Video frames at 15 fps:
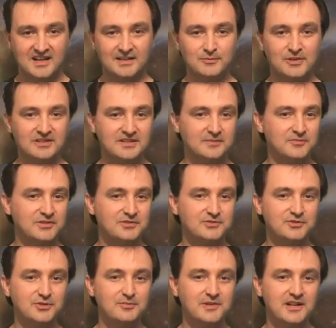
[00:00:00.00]
Hi, welcome
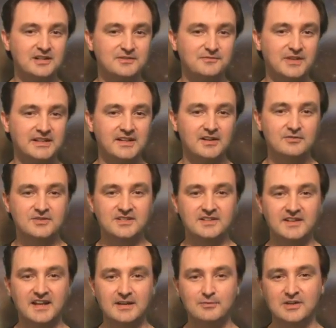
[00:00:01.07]
to Trubritar's videos.
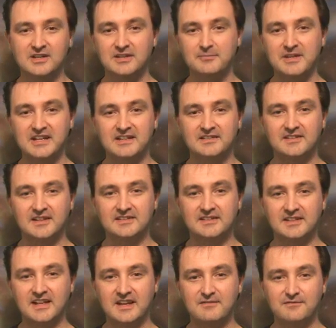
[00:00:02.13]
Today we're going to be
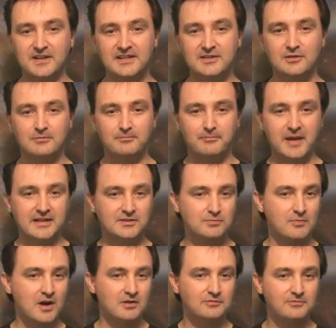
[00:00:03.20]
conducting a video
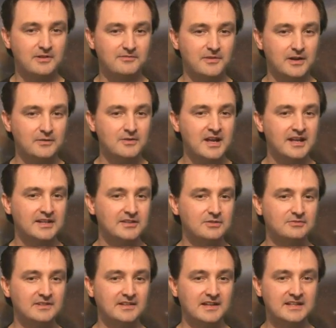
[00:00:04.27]
benchmark review
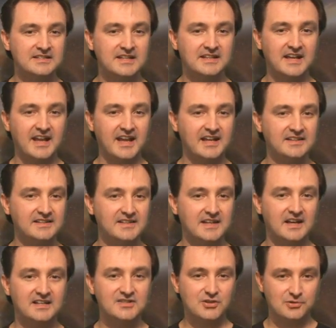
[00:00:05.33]
utilizing
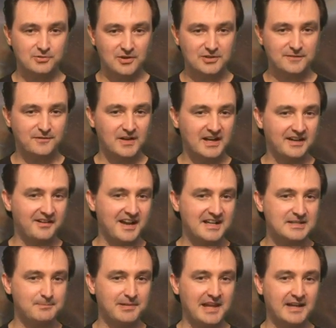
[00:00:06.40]
ATI's Crossfire
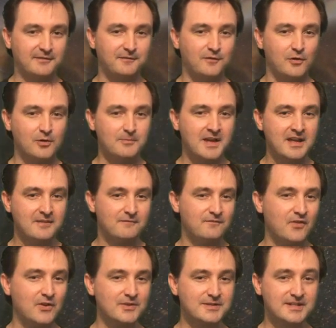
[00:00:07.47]
X platform
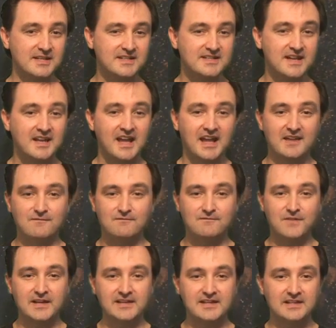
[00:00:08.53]
versus
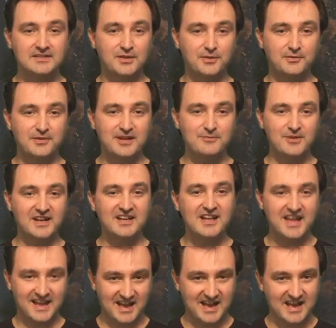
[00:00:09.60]
NVIDIA's
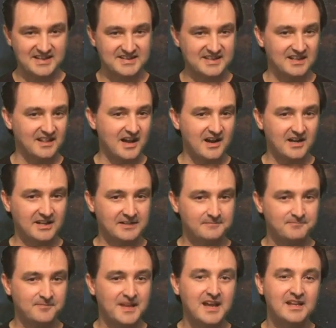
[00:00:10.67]
three-way SLI.
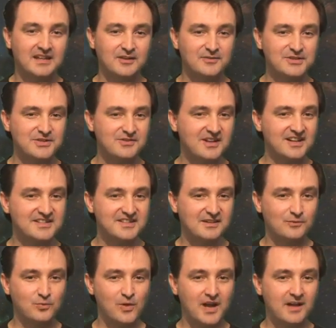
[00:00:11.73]
Now as you guys
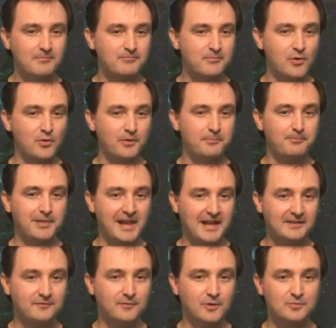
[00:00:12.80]
are aware, both
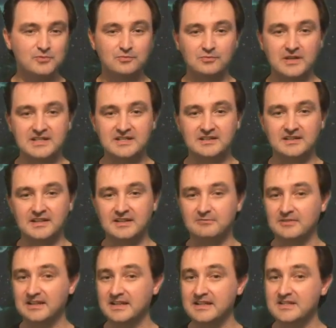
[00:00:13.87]
platforms
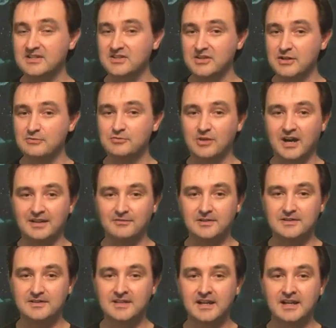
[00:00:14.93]
recently released new
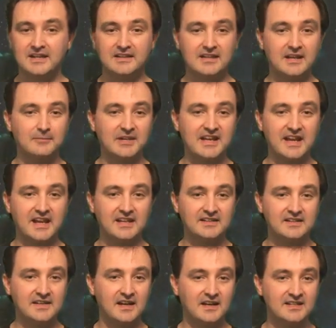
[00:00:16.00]
drivers, namely
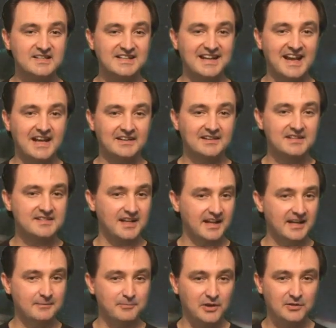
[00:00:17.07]
ATI's
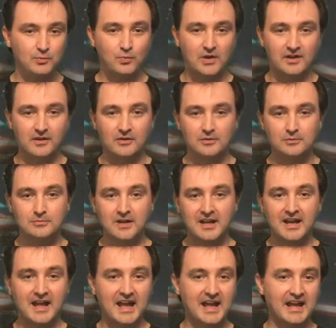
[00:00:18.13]
Catalyst 8.10
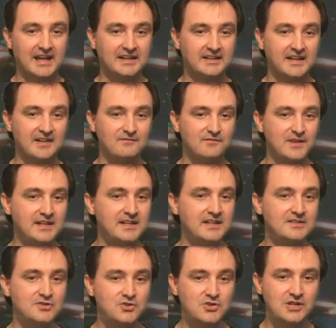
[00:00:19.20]
and
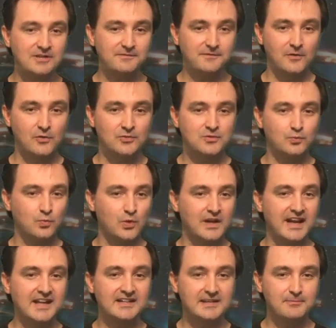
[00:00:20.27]
NVIDIA's GeForce
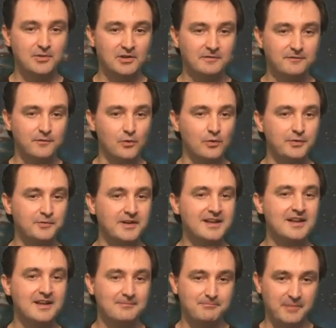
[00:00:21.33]

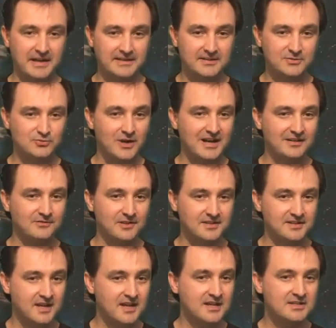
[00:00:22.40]
180.43 beta
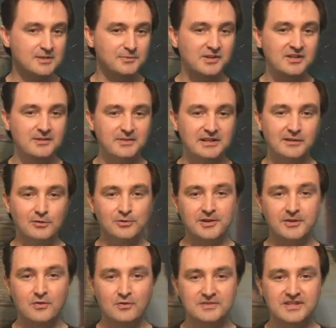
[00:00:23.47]
drivers. So we're going to be
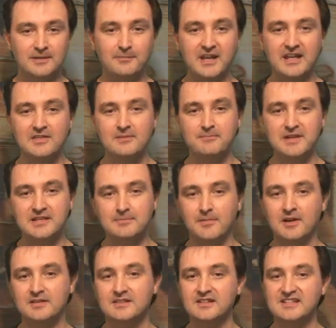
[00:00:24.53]
loading those up in the
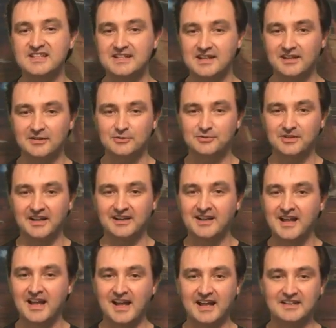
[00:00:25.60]
Beastmaster Skull
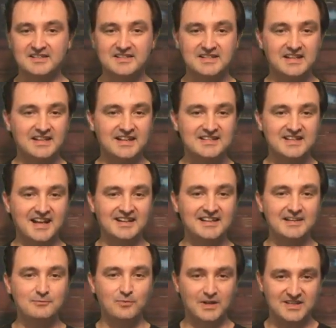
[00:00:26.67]
Trail and seeing
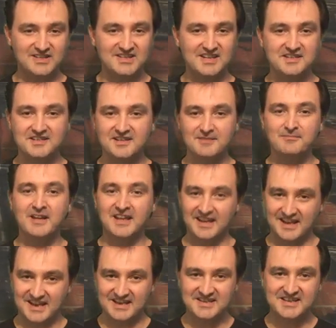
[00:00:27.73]
exactly which system
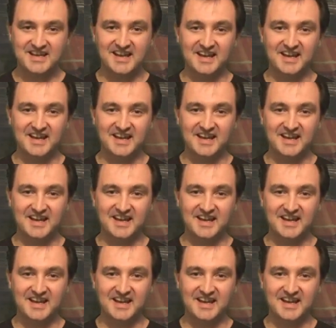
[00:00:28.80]
is